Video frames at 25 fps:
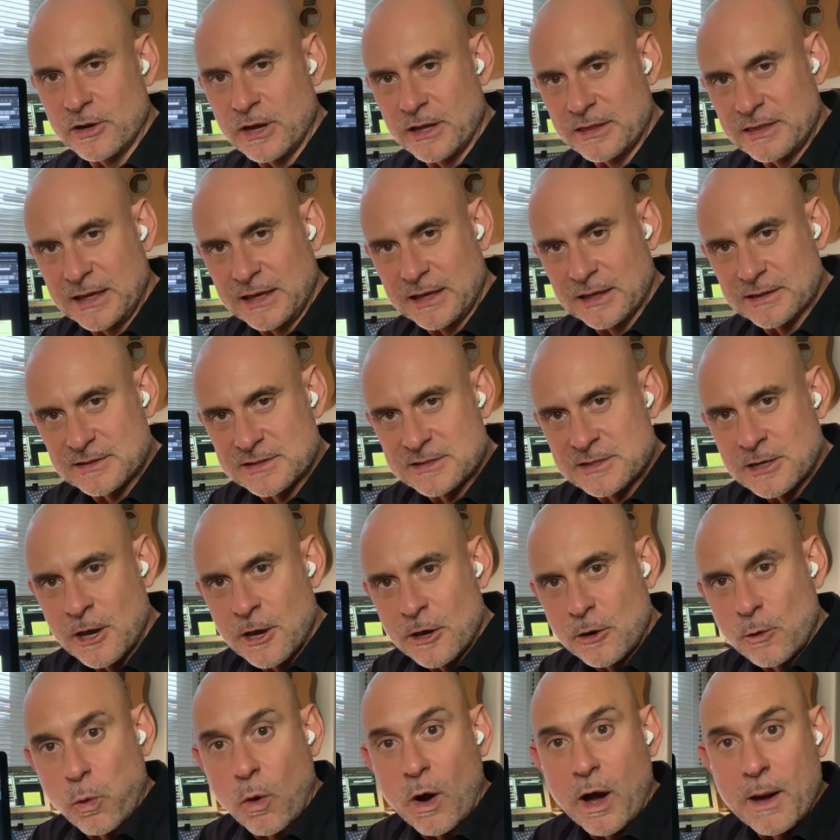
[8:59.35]
I think it's
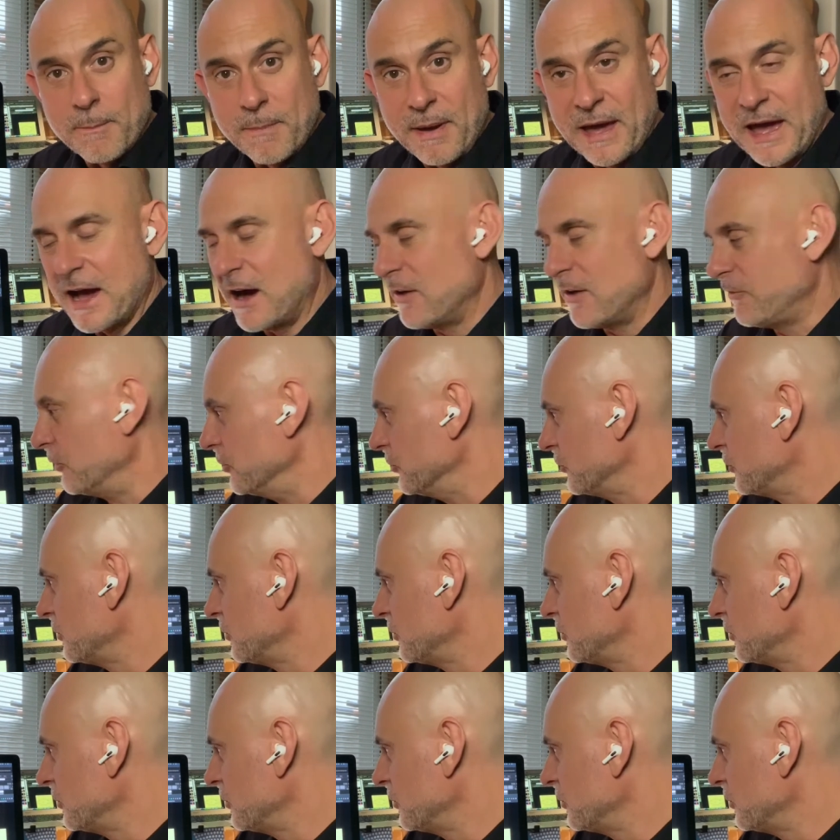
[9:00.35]
quite powerful. So